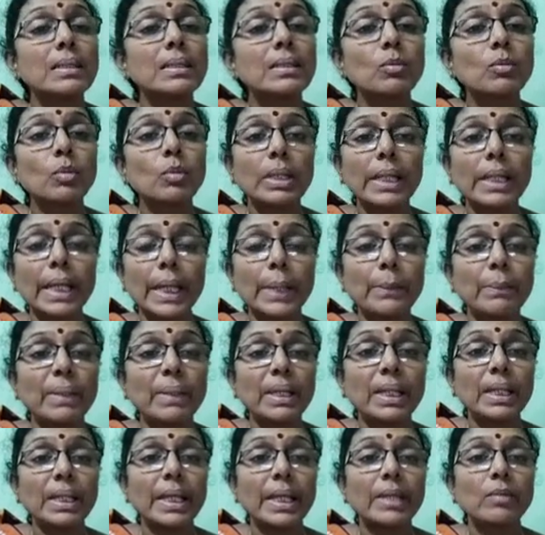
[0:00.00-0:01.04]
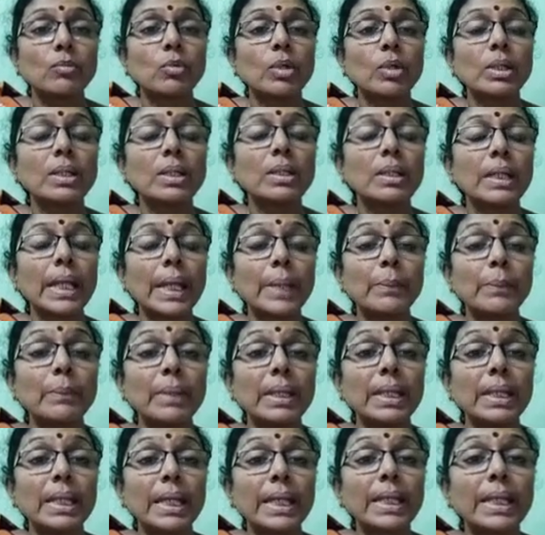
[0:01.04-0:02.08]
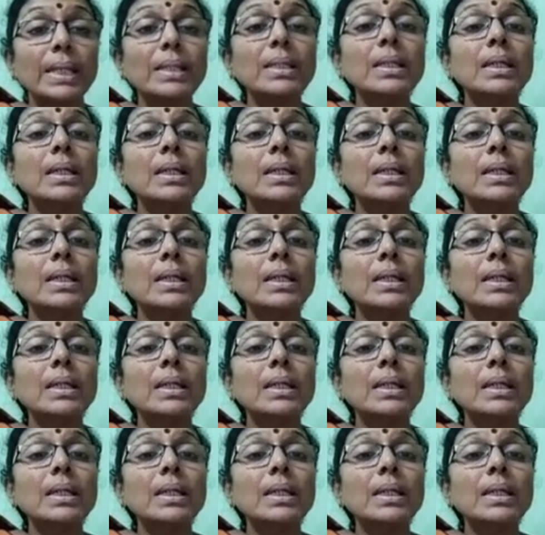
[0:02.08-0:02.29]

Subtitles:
line by line